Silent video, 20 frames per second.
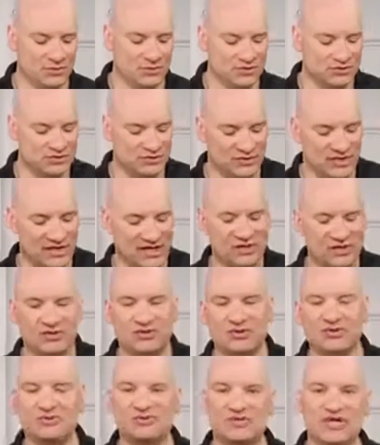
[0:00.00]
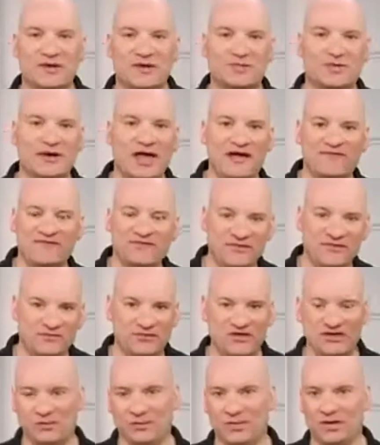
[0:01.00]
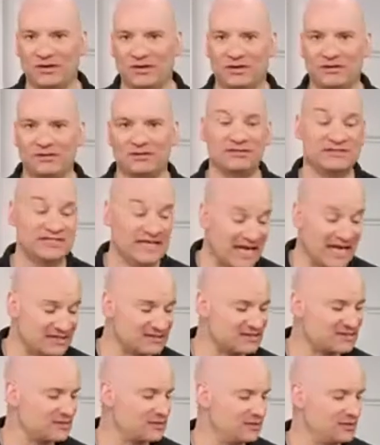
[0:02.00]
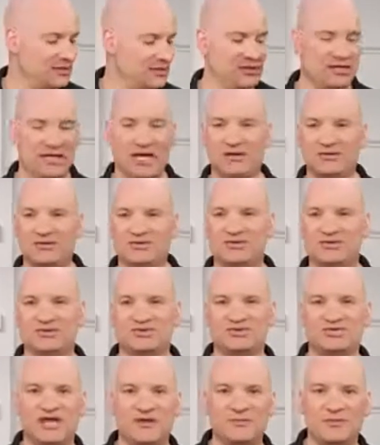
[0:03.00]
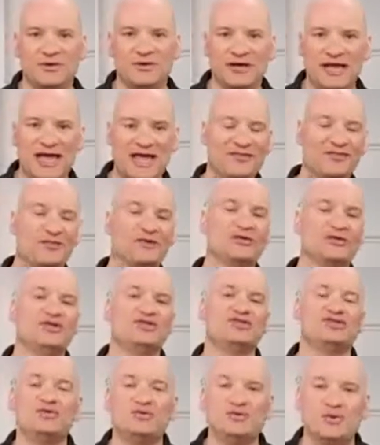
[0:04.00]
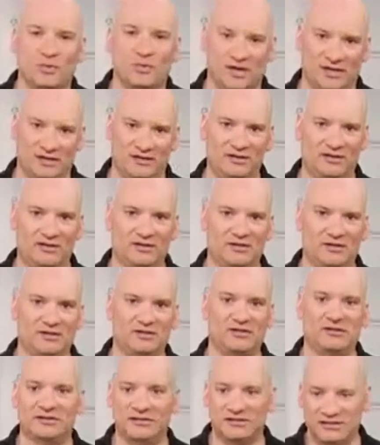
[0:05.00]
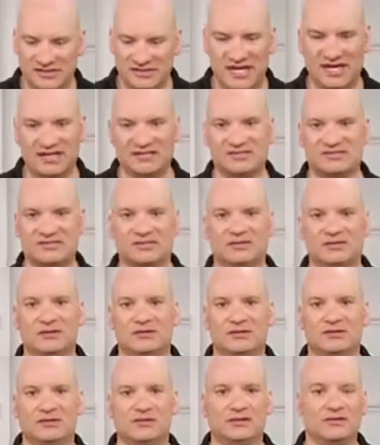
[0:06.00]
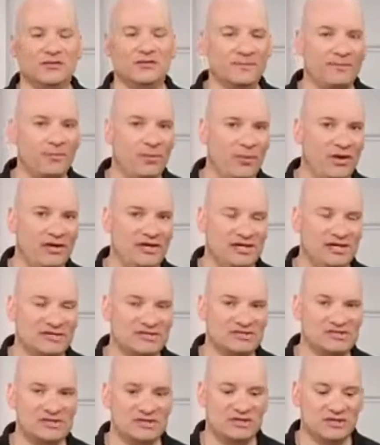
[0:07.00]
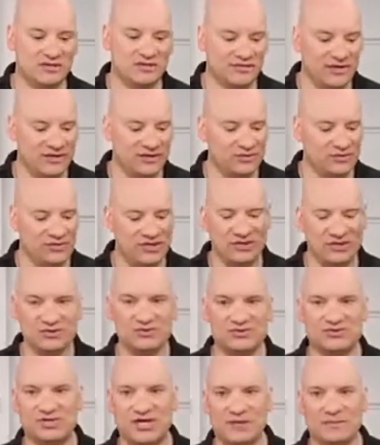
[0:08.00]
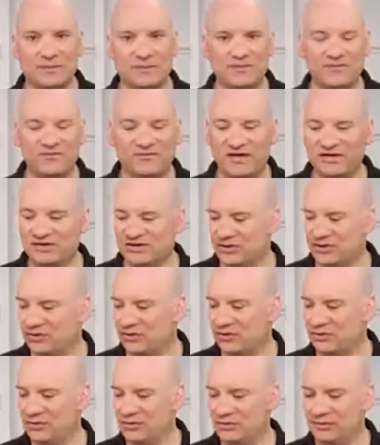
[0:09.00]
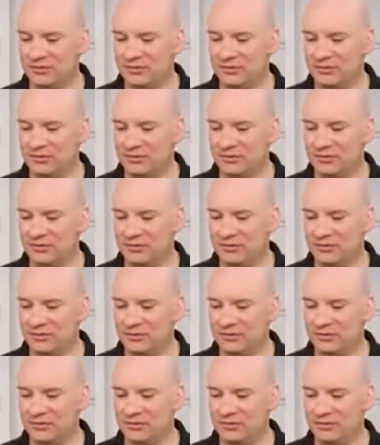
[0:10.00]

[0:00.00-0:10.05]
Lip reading: So can you use Saber at 50-to-1? Yes. Can you use Saber at 32-to-1? Yes. The point is that you can use Saber Professional